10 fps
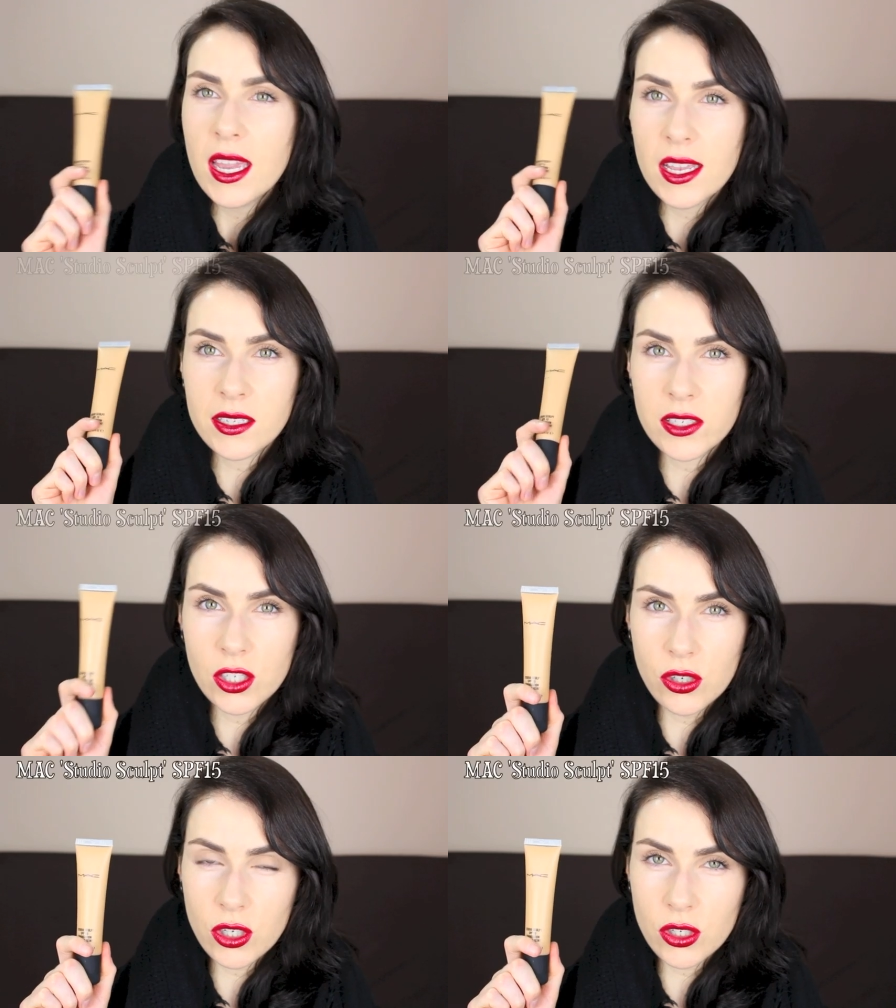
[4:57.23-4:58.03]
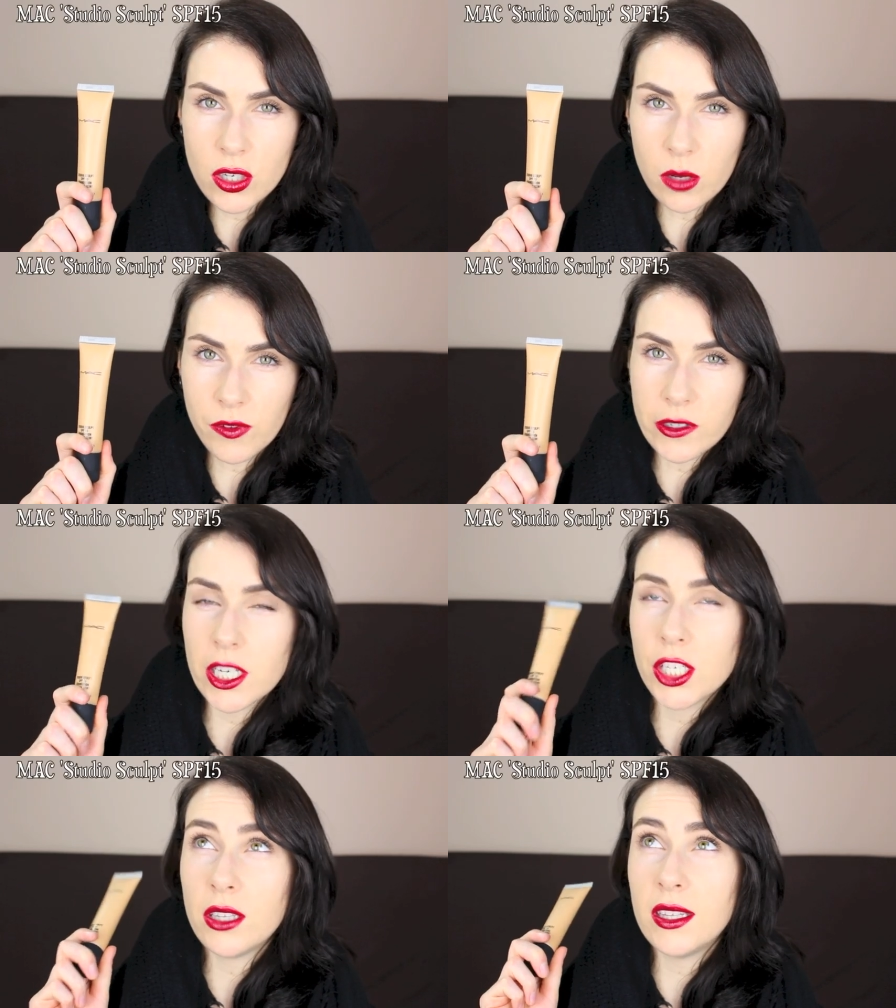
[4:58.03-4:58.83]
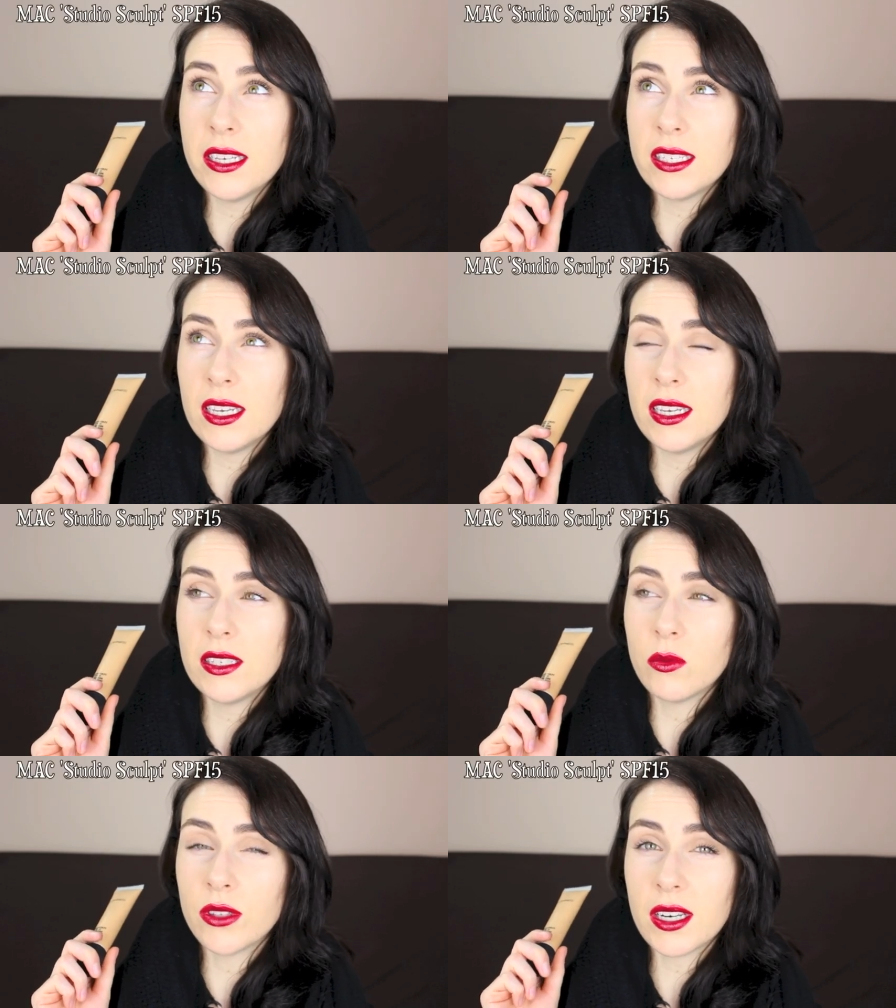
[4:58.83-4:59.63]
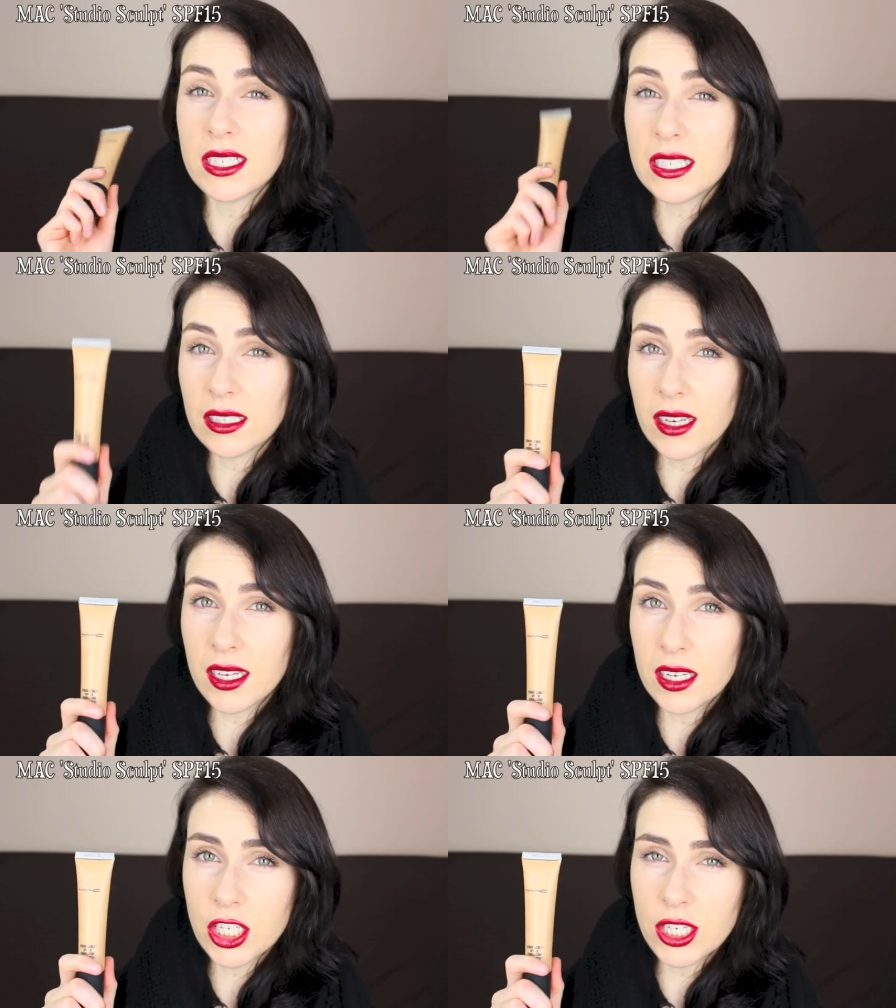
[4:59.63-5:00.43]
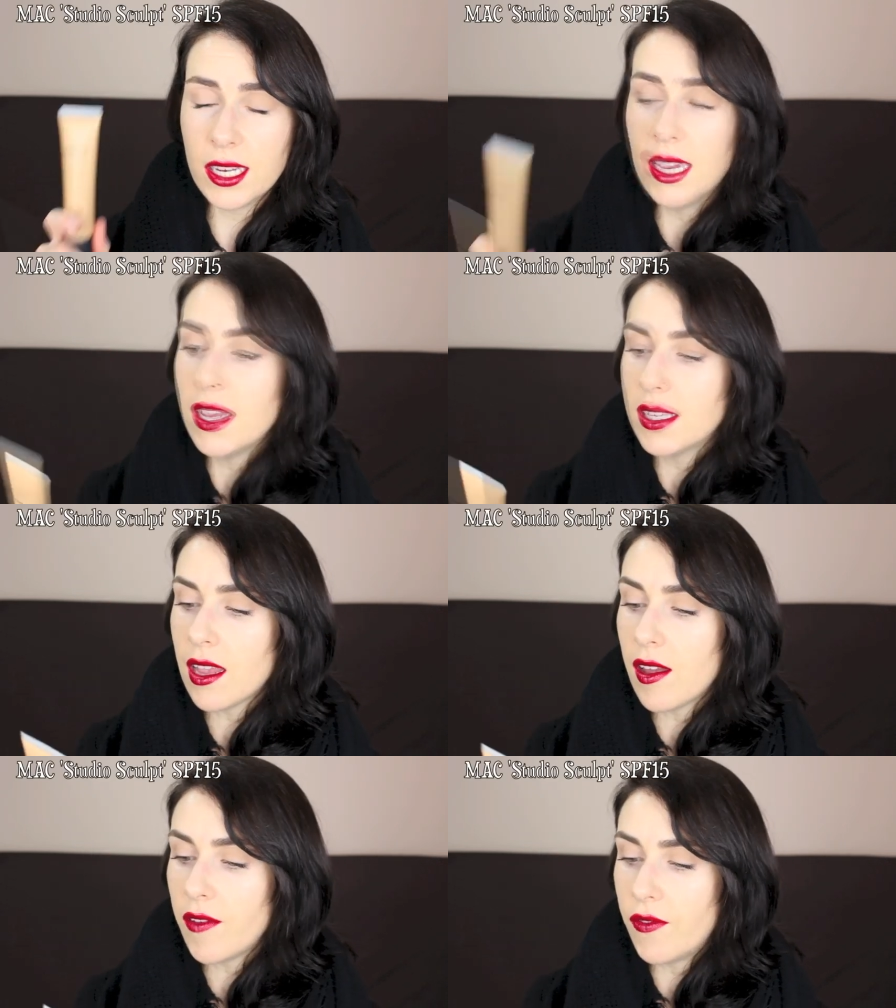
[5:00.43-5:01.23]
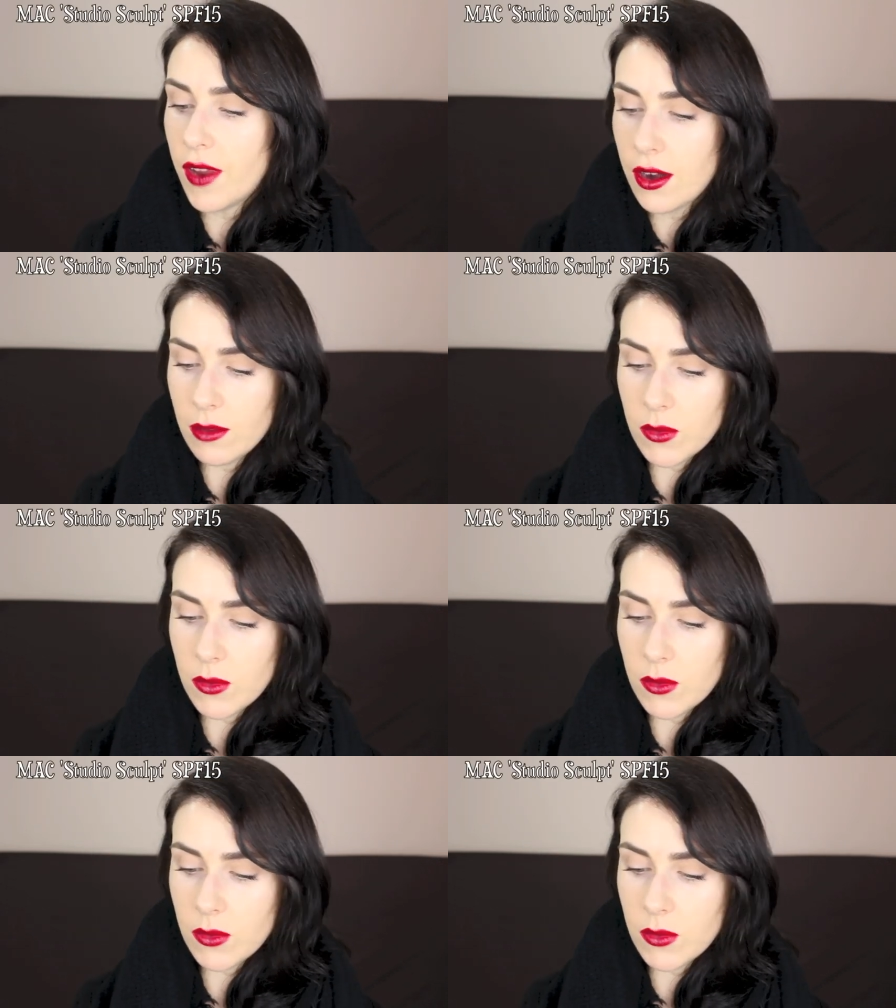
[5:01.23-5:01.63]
It's the Studio Sculpt foundation. This is one that I didn't like initially. It is a very